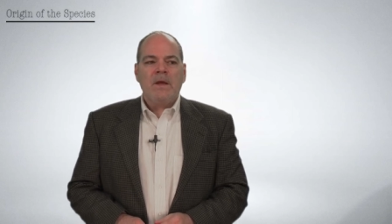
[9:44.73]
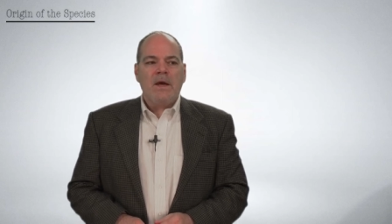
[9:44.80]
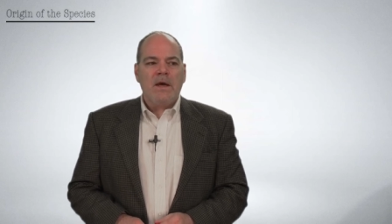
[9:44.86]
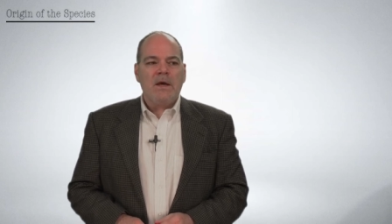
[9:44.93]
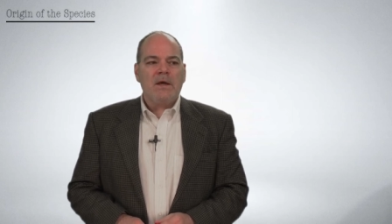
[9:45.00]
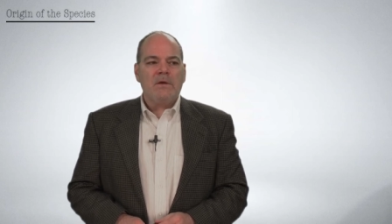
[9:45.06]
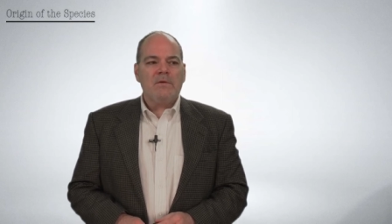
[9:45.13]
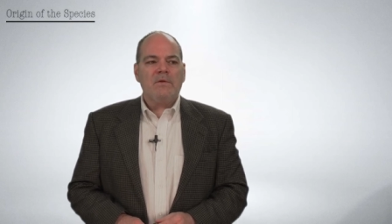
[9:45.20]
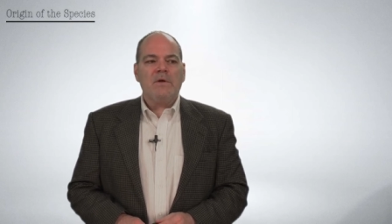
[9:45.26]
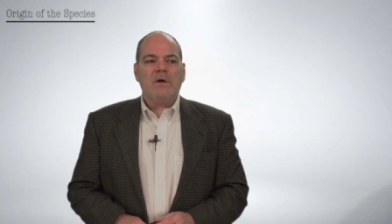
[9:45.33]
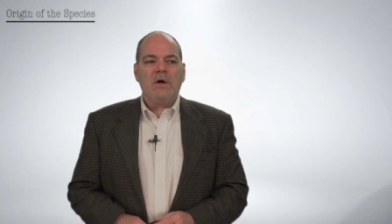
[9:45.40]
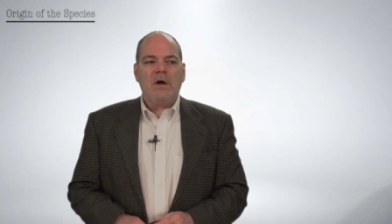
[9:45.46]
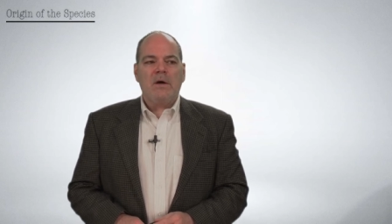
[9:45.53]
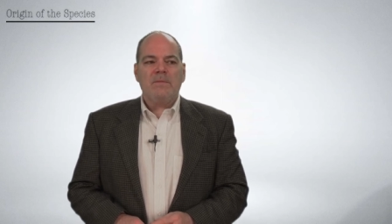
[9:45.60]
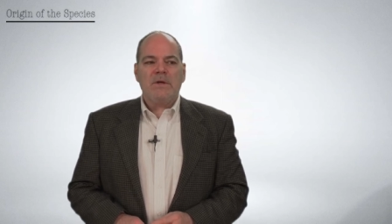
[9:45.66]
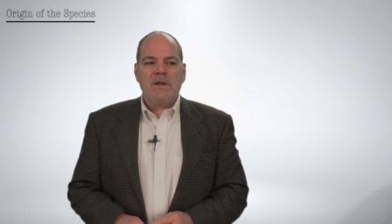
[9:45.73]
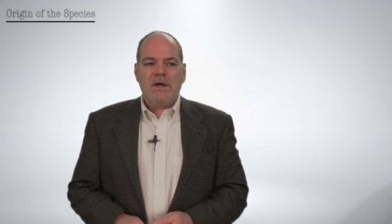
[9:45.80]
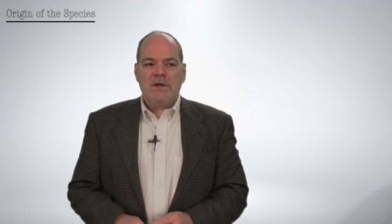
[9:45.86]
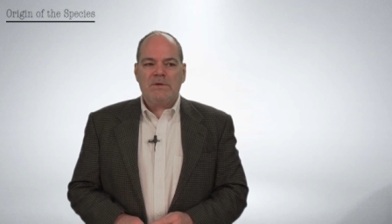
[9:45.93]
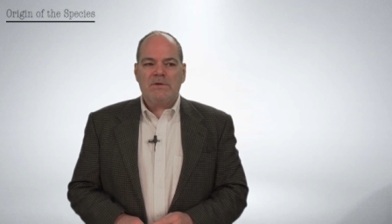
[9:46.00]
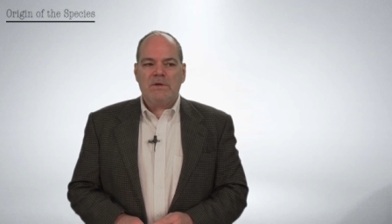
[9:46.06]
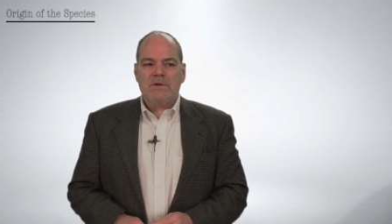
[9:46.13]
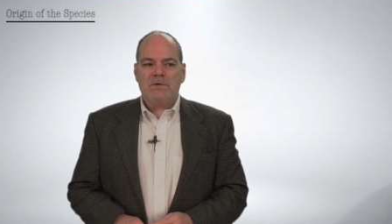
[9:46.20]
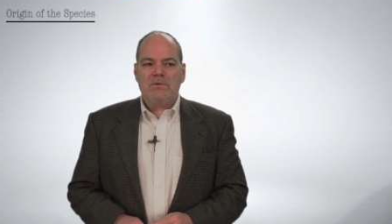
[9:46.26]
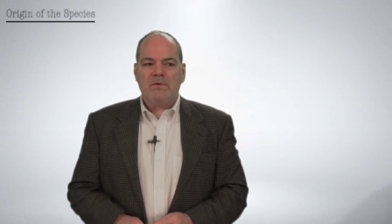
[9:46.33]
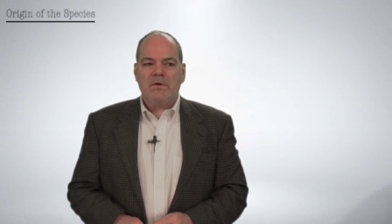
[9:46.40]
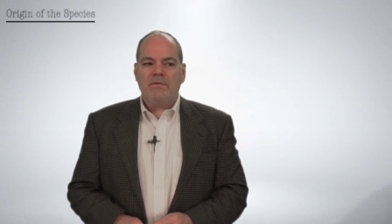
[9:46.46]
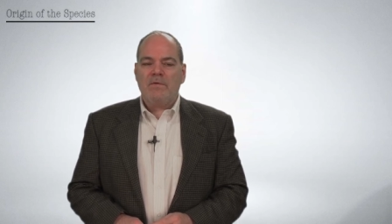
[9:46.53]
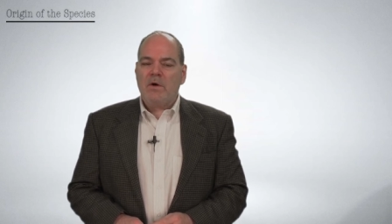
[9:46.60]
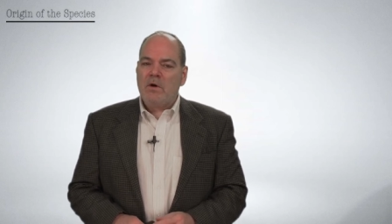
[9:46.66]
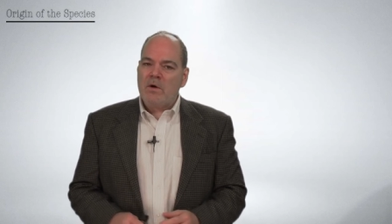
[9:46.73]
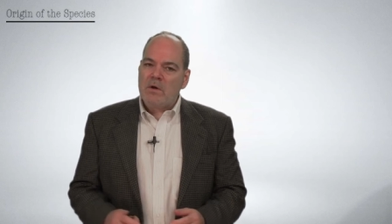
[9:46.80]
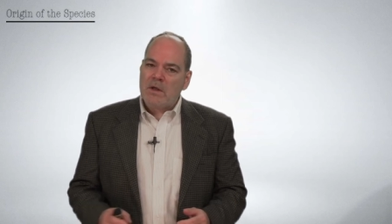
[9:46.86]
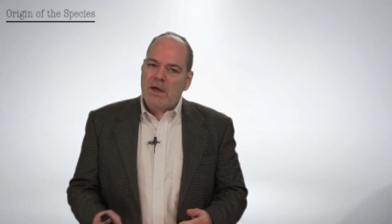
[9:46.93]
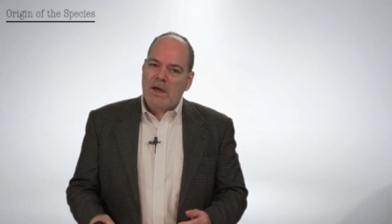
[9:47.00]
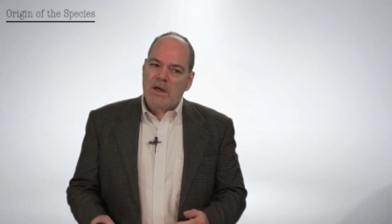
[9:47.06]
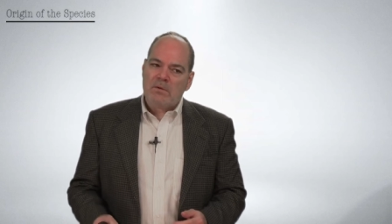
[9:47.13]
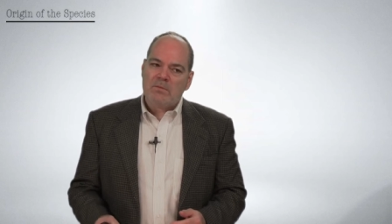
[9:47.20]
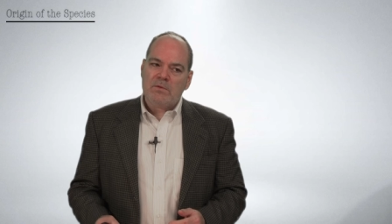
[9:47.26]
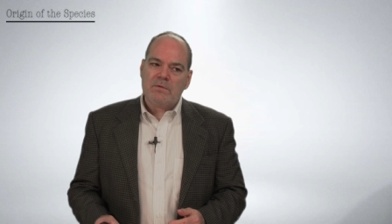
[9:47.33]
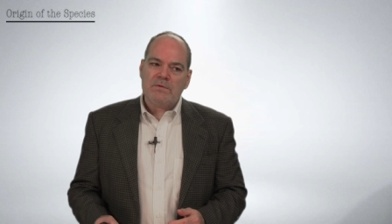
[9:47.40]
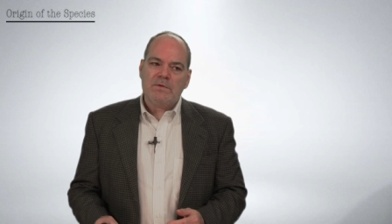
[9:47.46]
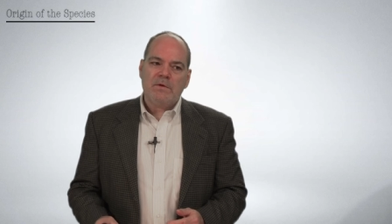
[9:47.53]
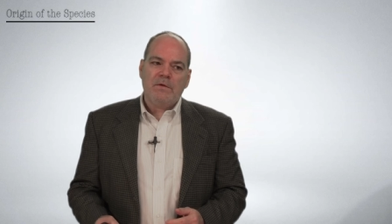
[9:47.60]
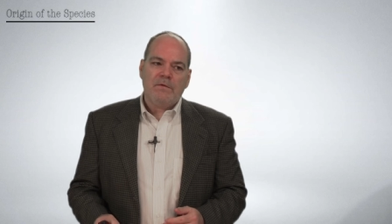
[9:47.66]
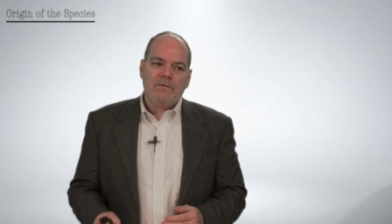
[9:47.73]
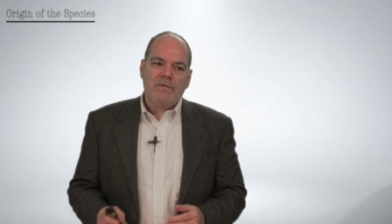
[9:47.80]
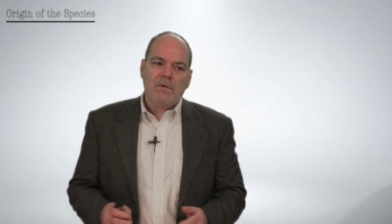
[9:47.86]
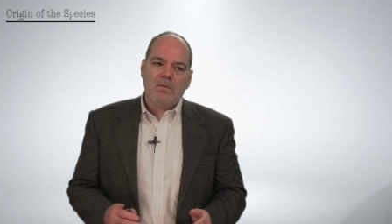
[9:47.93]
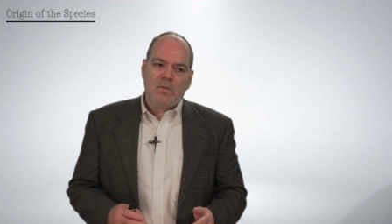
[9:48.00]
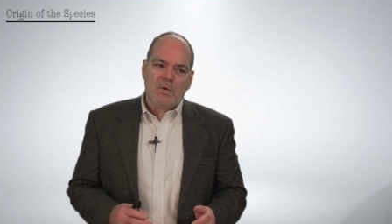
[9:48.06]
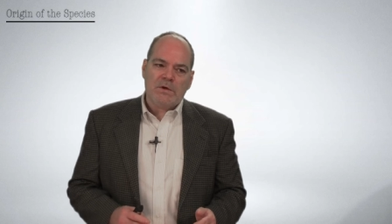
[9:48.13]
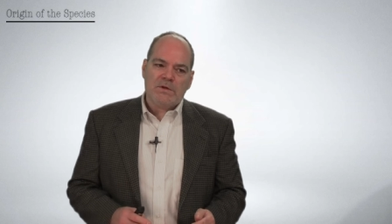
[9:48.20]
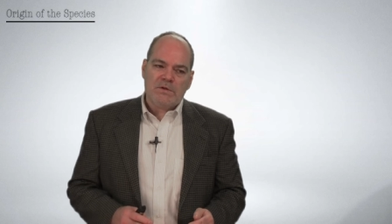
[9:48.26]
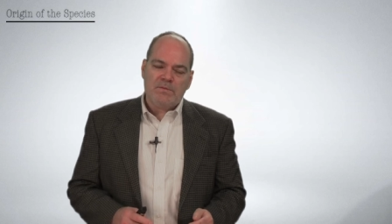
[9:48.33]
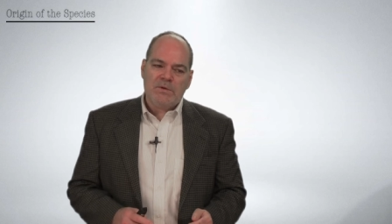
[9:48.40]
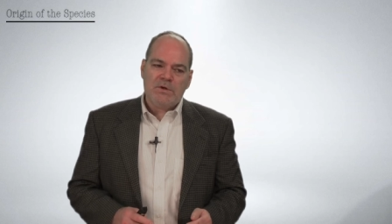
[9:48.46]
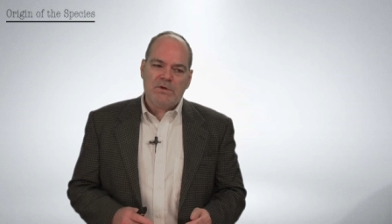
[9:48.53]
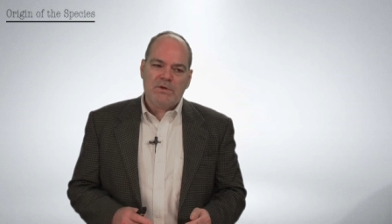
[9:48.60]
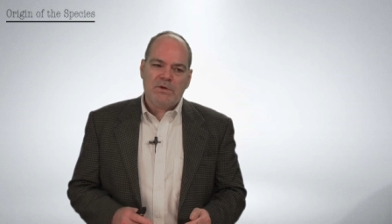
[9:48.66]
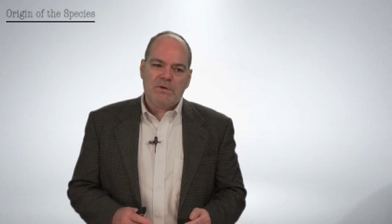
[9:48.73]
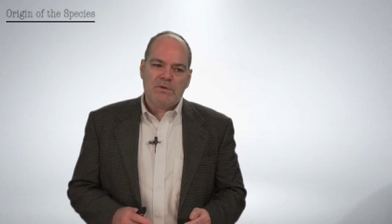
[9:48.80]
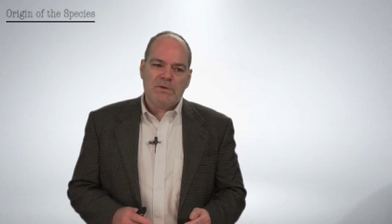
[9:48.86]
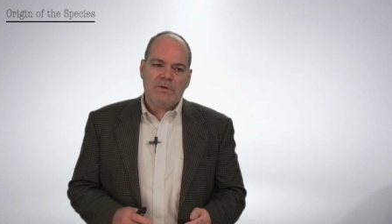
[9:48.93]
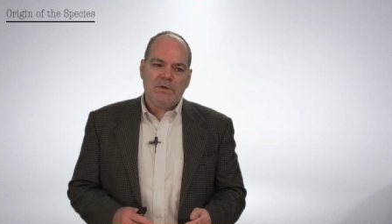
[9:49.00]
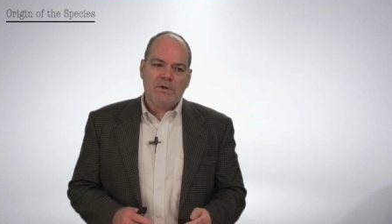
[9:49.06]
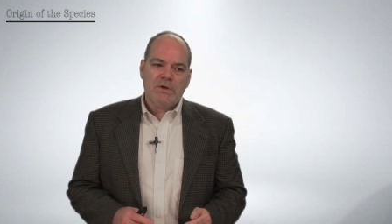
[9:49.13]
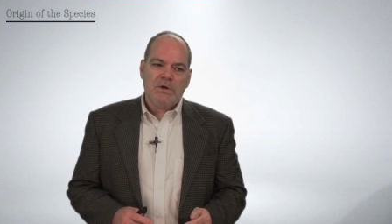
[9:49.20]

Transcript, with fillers: and the common ancestry of all animals from one species.